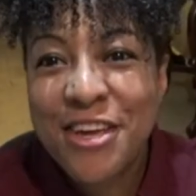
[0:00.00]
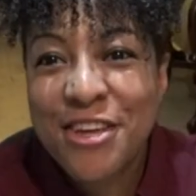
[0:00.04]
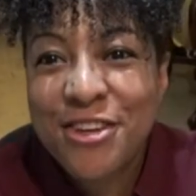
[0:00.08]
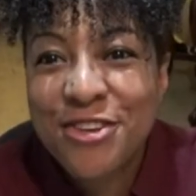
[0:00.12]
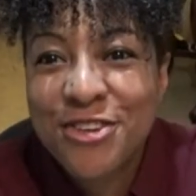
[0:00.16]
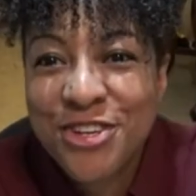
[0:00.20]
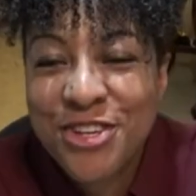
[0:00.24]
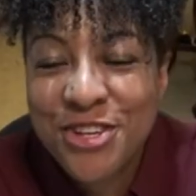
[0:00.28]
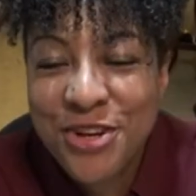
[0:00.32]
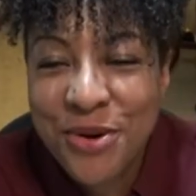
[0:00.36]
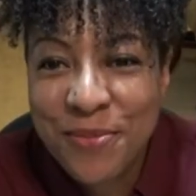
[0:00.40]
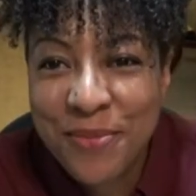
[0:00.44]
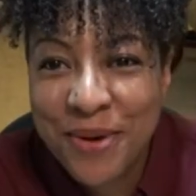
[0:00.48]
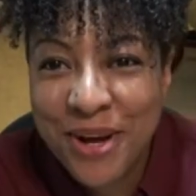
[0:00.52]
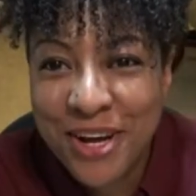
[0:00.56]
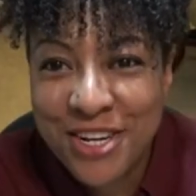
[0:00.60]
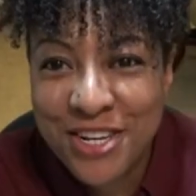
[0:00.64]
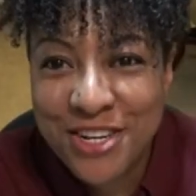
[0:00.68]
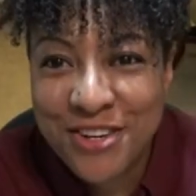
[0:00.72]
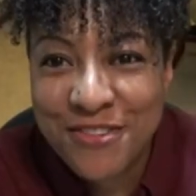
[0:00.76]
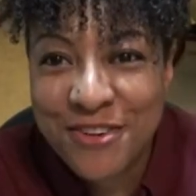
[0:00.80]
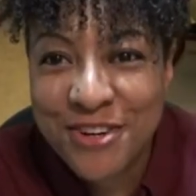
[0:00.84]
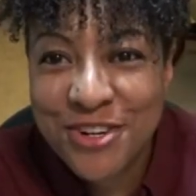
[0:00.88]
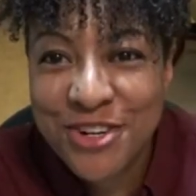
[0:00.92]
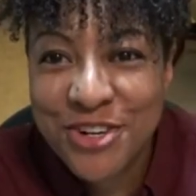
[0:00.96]
you so much
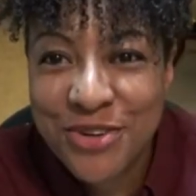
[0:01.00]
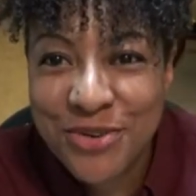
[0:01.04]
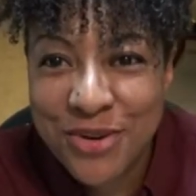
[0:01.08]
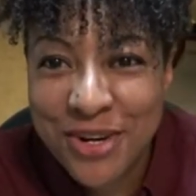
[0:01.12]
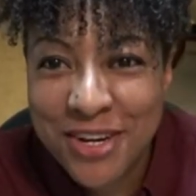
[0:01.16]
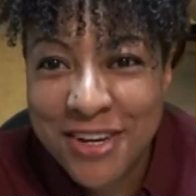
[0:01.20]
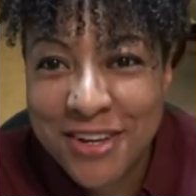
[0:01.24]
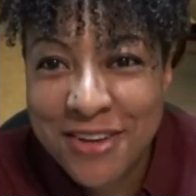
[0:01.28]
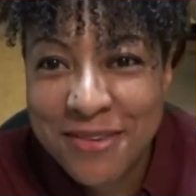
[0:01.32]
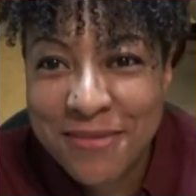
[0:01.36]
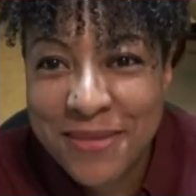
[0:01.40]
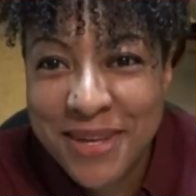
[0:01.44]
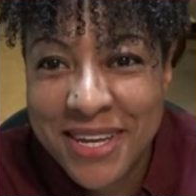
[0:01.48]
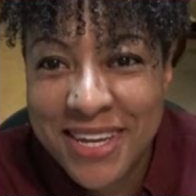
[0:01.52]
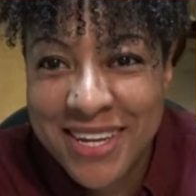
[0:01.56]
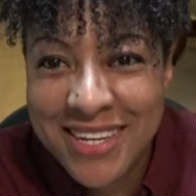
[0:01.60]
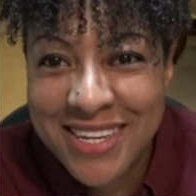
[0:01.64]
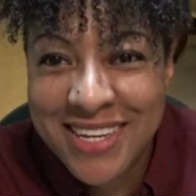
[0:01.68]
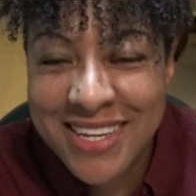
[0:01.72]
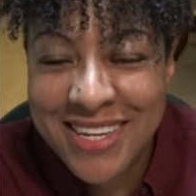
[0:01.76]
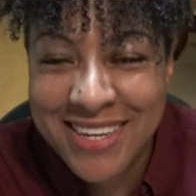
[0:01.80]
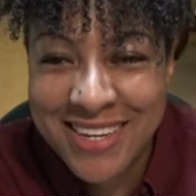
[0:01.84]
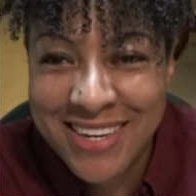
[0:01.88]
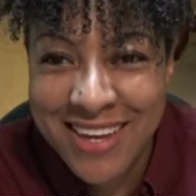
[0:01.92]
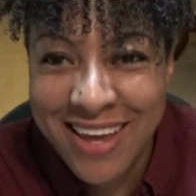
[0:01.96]
for joining me
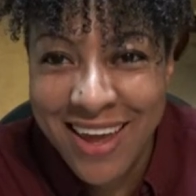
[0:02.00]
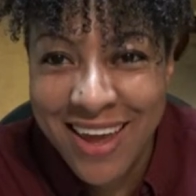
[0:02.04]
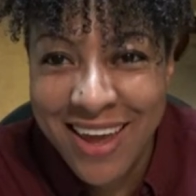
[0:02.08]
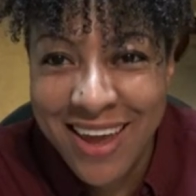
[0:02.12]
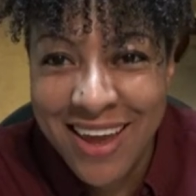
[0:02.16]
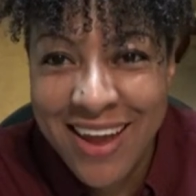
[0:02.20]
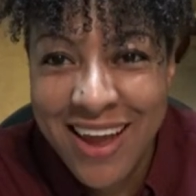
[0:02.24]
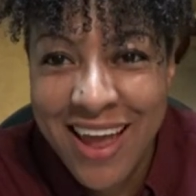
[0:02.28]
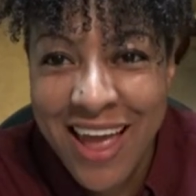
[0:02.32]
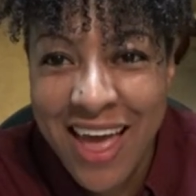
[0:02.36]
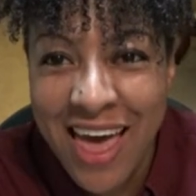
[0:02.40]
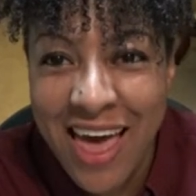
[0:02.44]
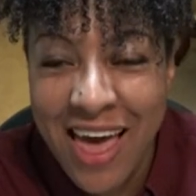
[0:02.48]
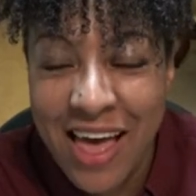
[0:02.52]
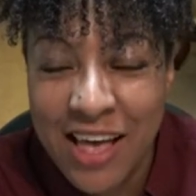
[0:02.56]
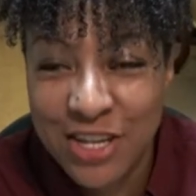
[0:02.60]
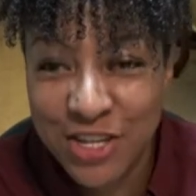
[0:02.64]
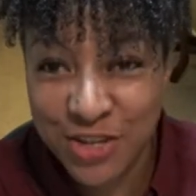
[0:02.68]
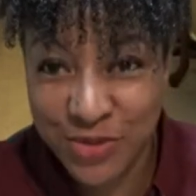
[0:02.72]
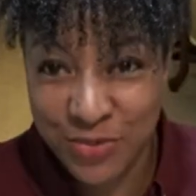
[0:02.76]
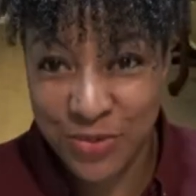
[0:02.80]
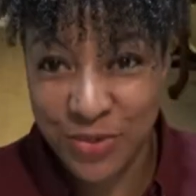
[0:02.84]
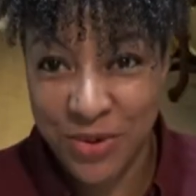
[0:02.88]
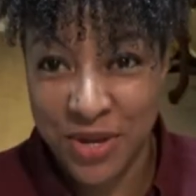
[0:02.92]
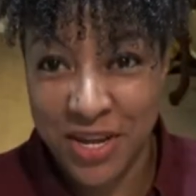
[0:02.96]
today
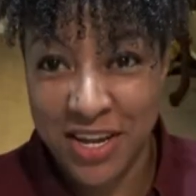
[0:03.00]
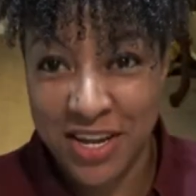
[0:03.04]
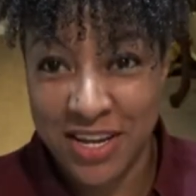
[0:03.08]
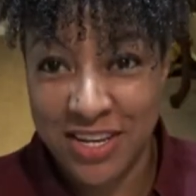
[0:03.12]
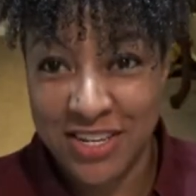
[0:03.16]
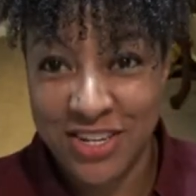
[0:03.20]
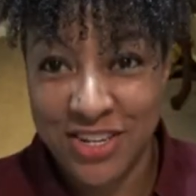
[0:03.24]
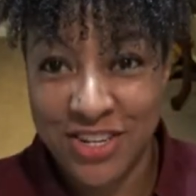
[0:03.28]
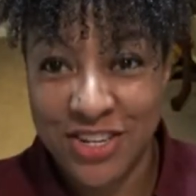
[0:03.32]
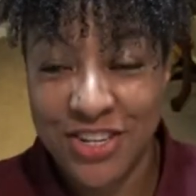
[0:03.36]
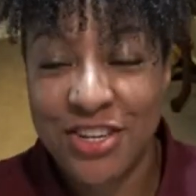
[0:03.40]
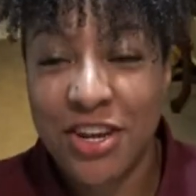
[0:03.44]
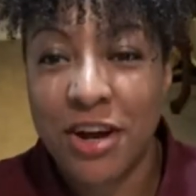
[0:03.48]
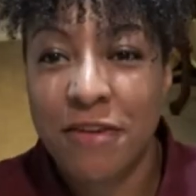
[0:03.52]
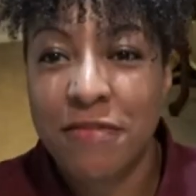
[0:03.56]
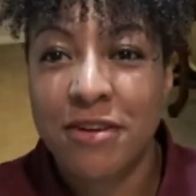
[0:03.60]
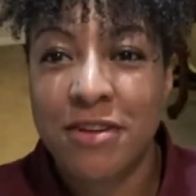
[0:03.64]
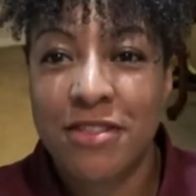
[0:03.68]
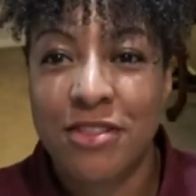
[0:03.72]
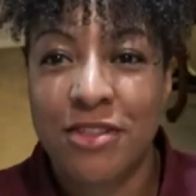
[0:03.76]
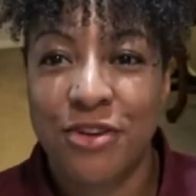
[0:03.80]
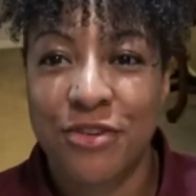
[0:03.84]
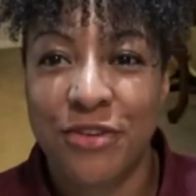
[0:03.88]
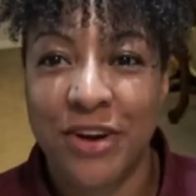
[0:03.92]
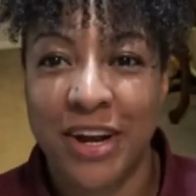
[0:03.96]
as we discovered
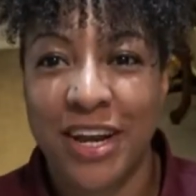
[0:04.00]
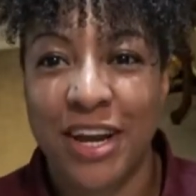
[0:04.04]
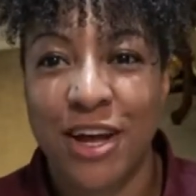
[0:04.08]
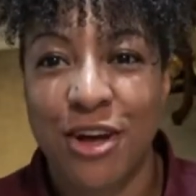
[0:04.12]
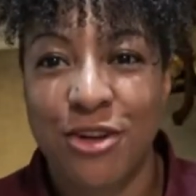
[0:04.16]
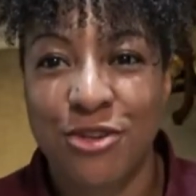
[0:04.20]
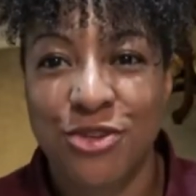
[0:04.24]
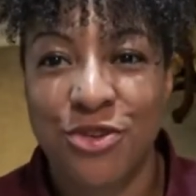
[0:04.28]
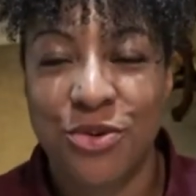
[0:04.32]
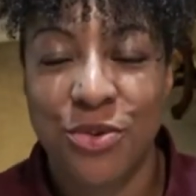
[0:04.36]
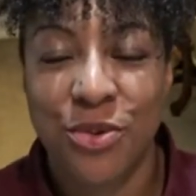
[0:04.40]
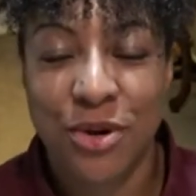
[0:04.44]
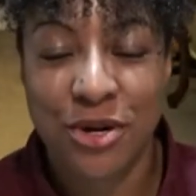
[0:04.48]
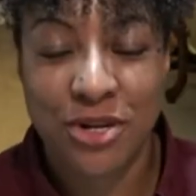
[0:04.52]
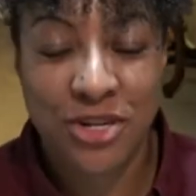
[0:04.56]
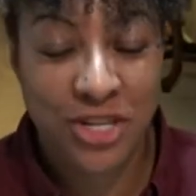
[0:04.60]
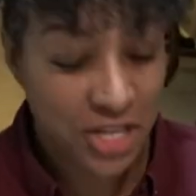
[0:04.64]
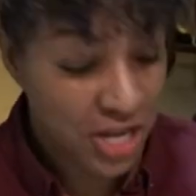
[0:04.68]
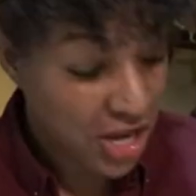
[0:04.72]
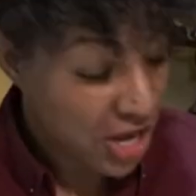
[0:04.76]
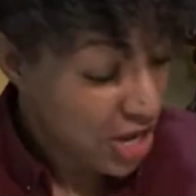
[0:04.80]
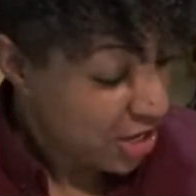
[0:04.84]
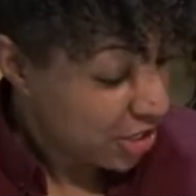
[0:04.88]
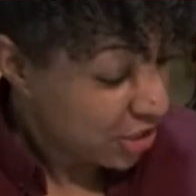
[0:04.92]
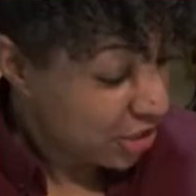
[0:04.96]
the great outdoors,
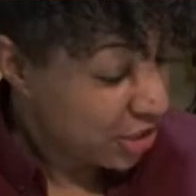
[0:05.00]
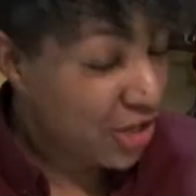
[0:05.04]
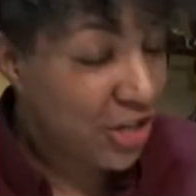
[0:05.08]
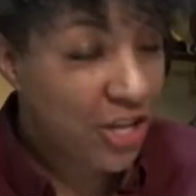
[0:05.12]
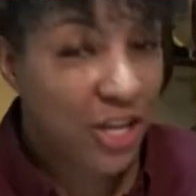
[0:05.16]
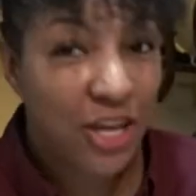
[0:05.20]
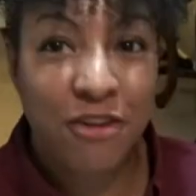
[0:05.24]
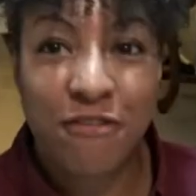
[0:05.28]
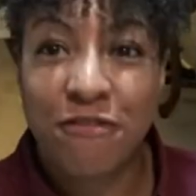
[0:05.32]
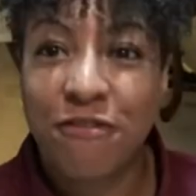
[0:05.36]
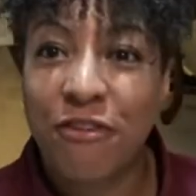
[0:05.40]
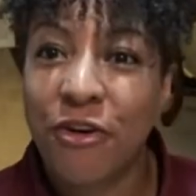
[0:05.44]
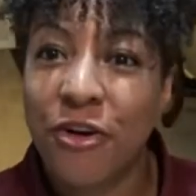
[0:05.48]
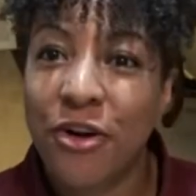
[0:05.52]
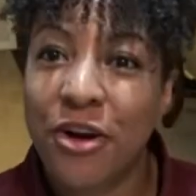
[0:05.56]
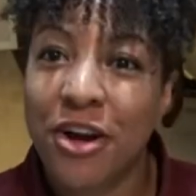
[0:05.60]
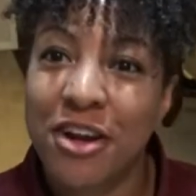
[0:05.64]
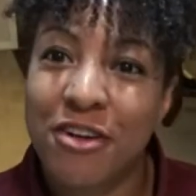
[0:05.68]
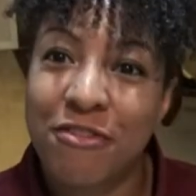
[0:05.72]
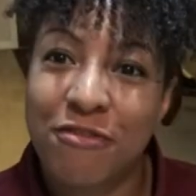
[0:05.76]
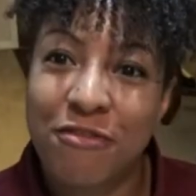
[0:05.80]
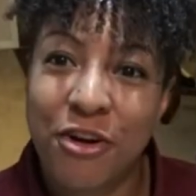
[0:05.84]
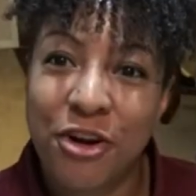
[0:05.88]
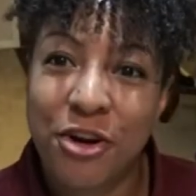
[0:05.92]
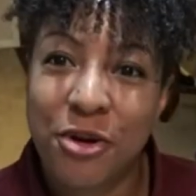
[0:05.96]
looking for
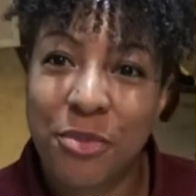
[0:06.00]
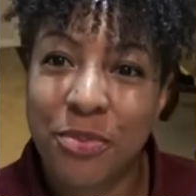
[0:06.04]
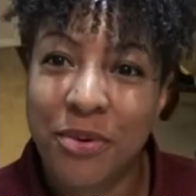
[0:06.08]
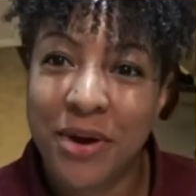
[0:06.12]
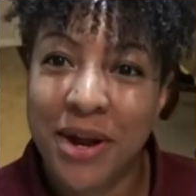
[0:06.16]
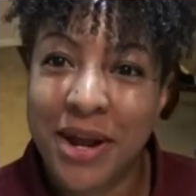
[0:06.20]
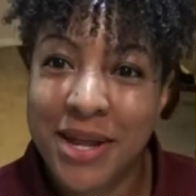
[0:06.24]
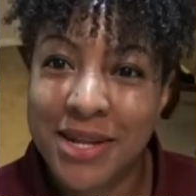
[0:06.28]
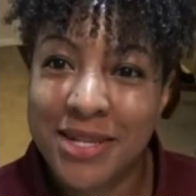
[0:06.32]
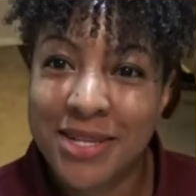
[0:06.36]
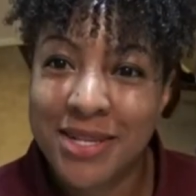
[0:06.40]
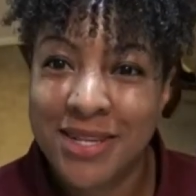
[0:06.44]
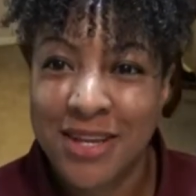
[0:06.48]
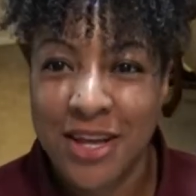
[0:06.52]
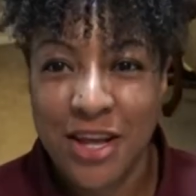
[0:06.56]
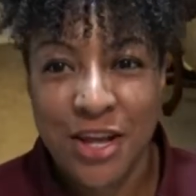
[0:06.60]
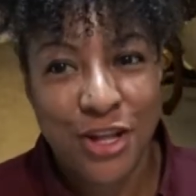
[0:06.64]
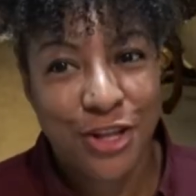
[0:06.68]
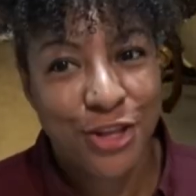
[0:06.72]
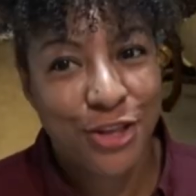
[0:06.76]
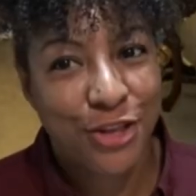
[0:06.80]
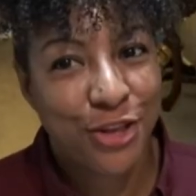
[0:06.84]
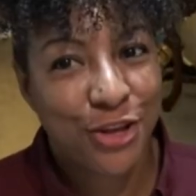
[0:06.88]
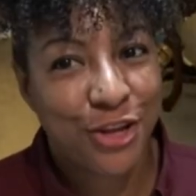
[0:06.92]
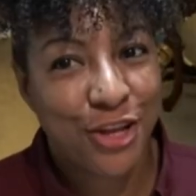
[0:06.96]
invertebrates,
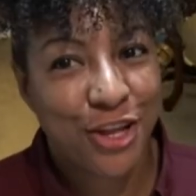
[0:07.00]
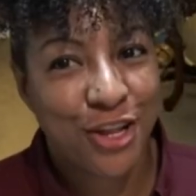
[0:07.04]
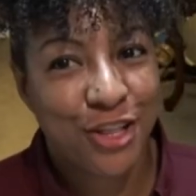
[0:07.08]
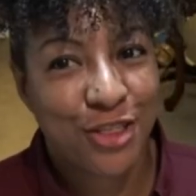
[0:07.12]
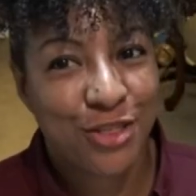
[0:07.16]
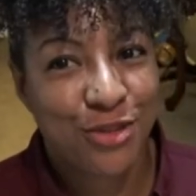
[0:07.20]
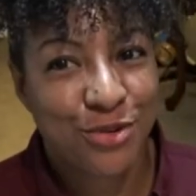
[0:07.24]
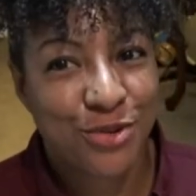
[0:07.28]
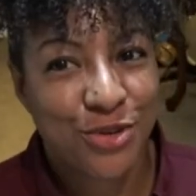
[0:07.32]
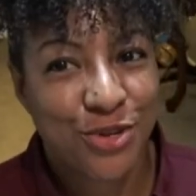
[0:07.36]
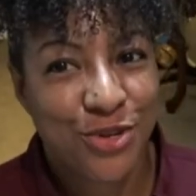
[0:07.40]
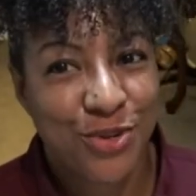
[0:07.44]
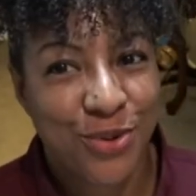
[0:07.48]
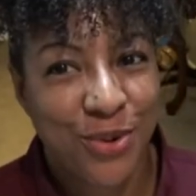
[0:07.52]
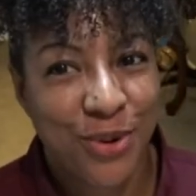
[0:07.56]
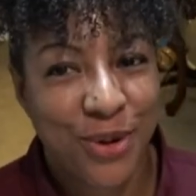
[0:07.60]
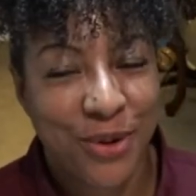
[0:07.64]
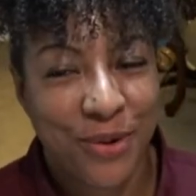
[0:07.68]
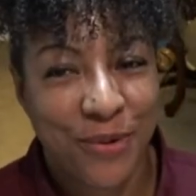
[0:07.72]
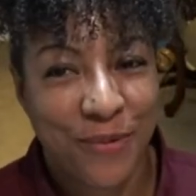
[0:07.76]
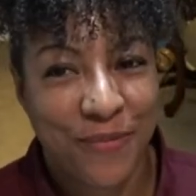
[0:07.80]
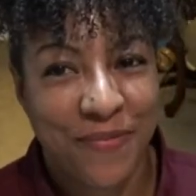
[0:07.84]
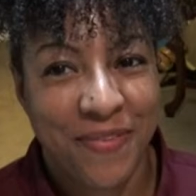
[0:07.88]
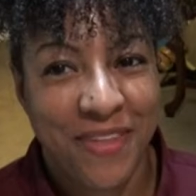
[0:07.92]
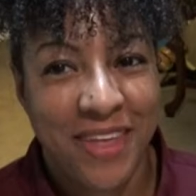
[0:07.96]
looking through
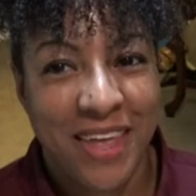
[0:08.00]
soil.